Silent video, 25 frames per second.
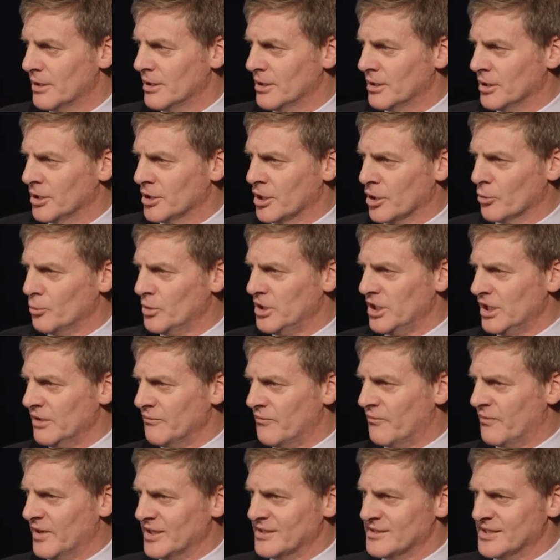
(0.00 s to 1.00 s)
We have a
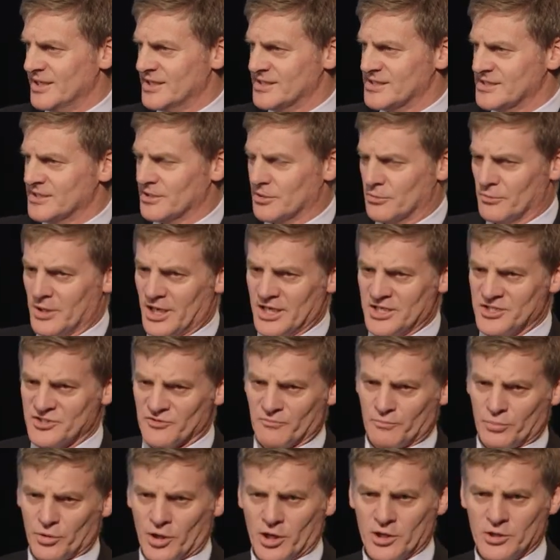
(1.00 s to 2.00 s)
fantastic range
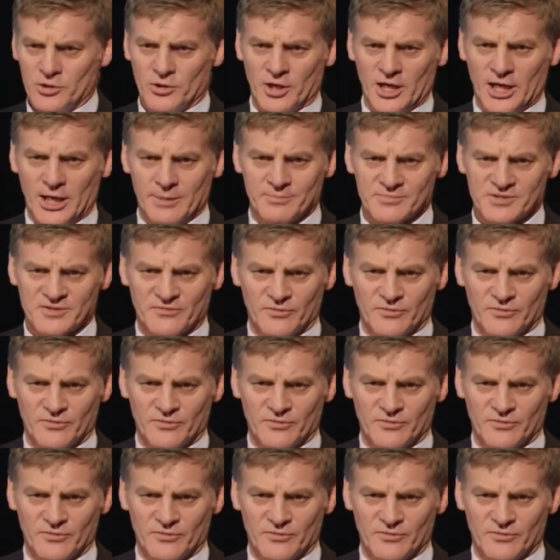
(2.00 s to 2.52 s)
of programs